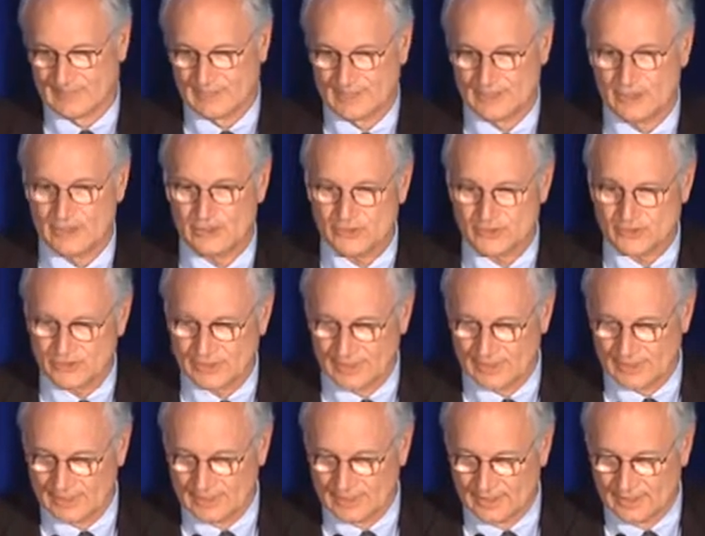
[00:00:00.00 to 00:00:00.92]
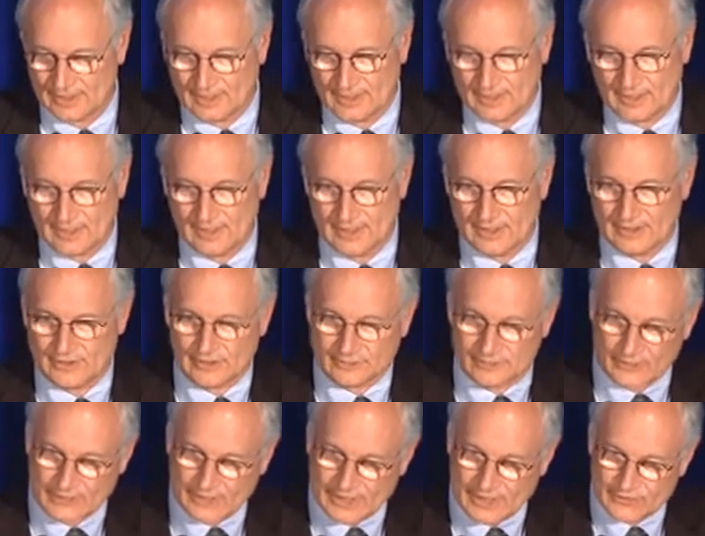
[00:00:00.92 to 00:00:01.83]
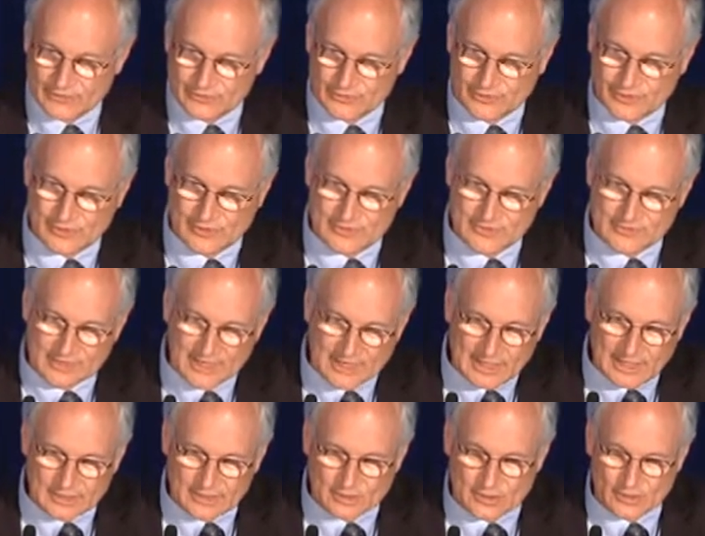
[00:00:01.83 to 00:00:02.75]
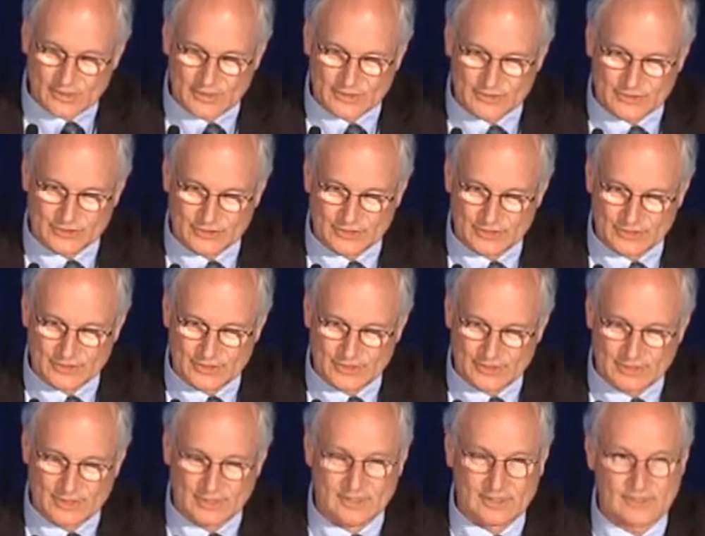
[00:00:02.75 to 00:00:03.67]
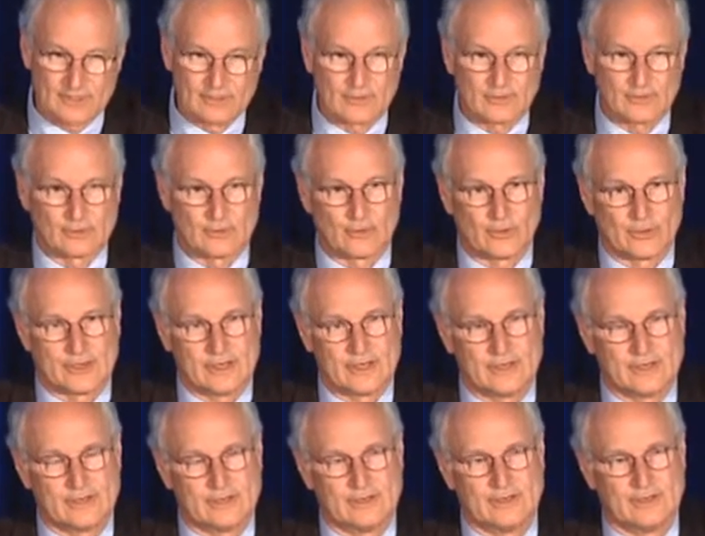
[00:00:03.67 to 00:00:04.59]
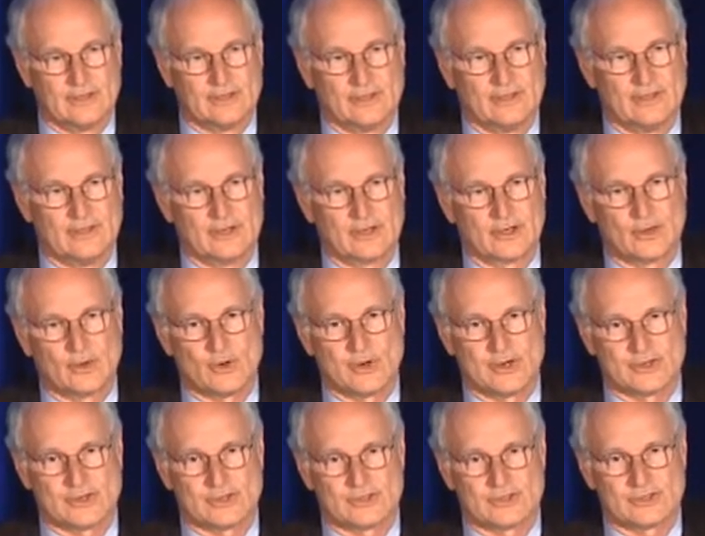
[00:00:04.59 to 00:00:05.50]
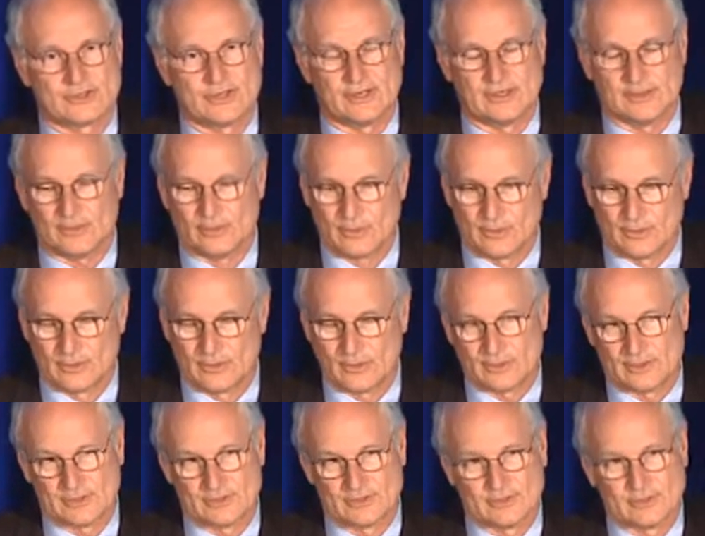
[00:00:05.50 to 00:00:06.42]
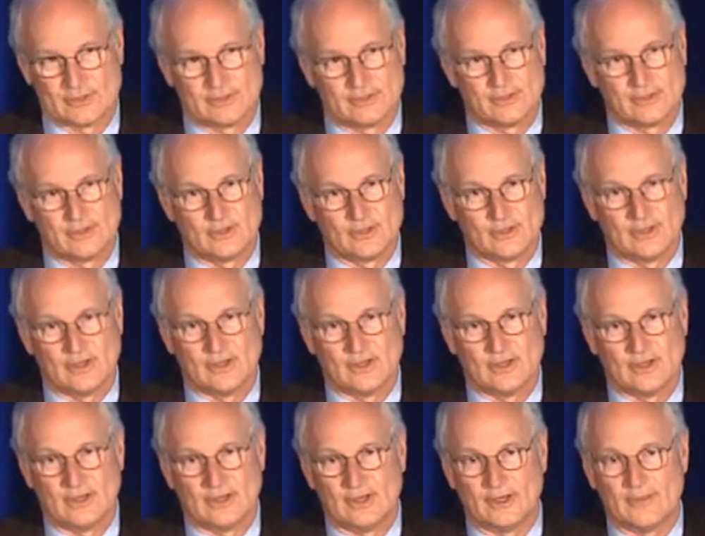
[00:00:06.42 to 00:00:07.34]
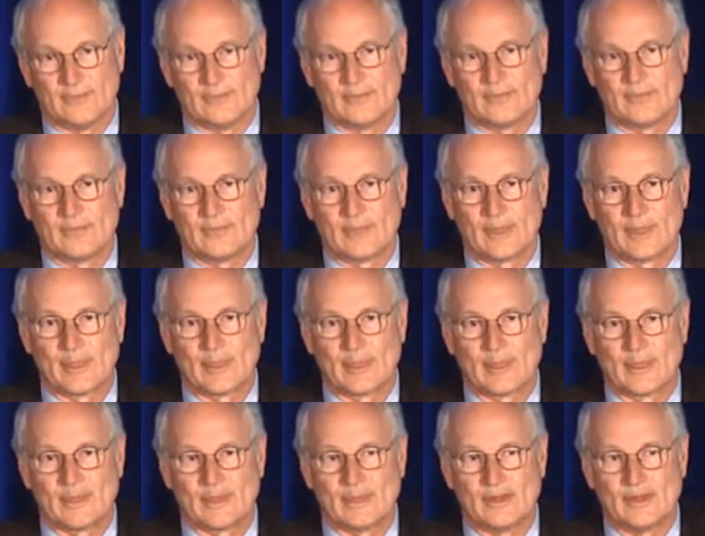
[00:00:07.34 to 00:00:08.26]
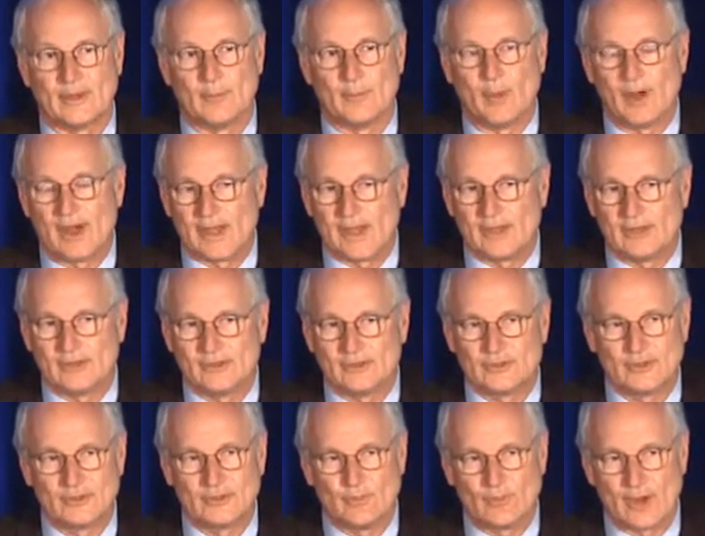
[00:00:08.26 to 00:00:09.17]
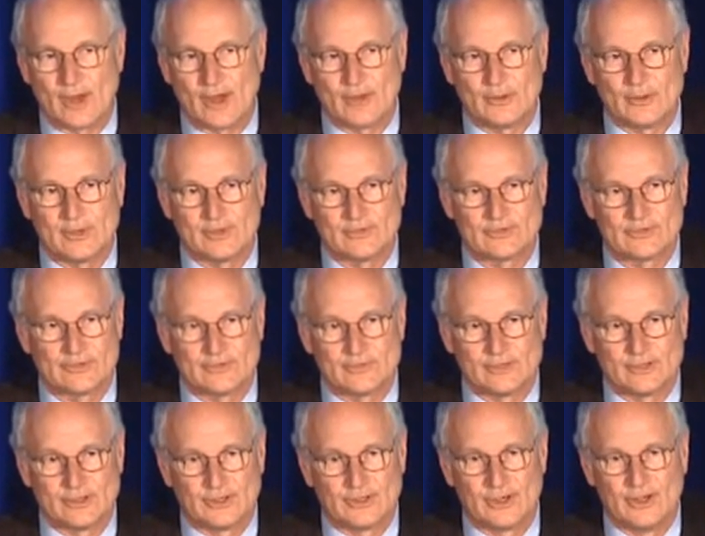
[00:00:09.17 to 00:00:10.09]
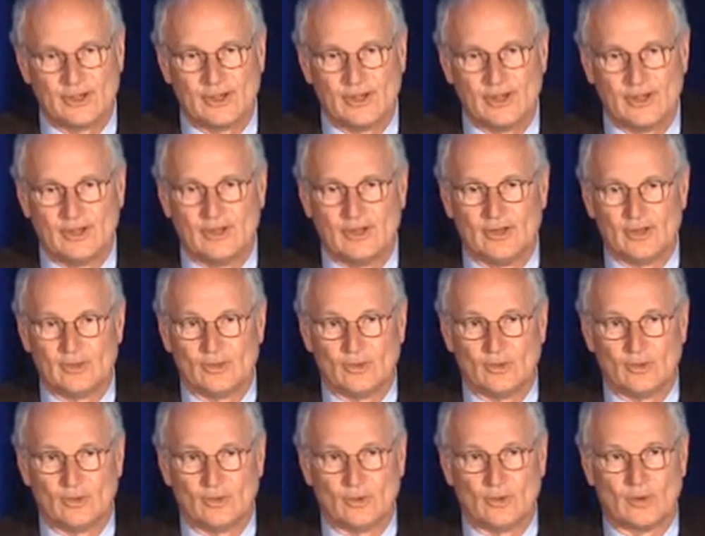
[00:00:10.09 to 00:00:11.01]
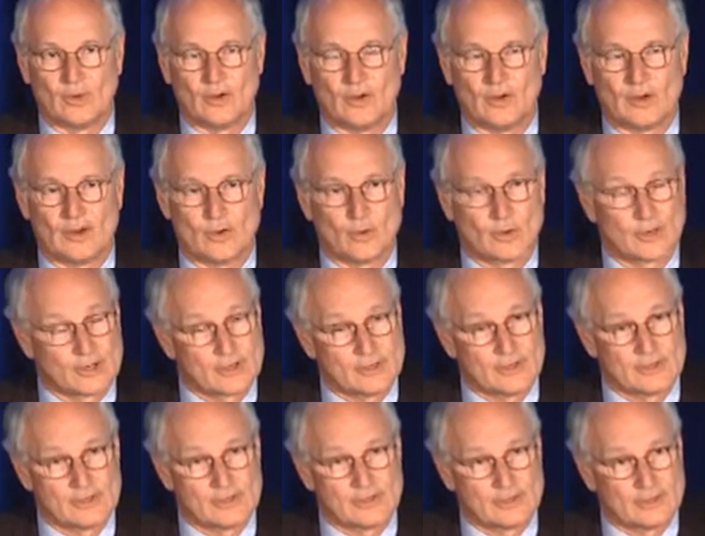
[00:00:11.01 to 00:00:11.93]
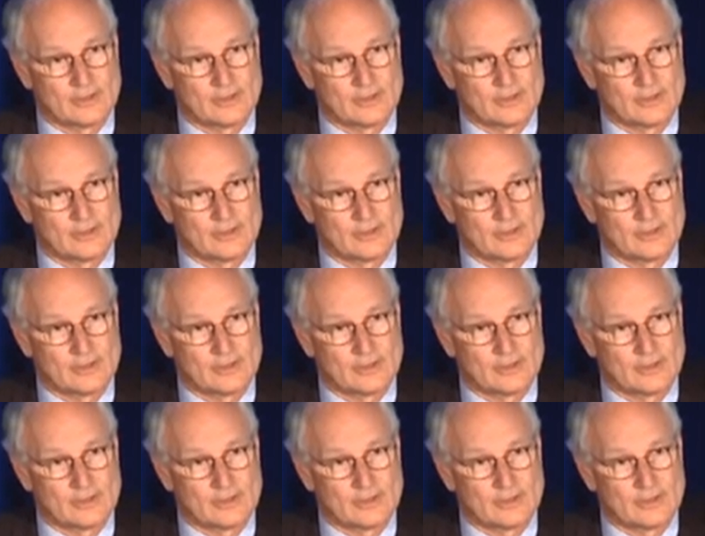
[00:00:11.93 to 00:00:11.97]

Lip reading: yesterday, and if you answer these 8 questions, it'll grade the accordion scale, whether it's a mild, moderate, severe, or organ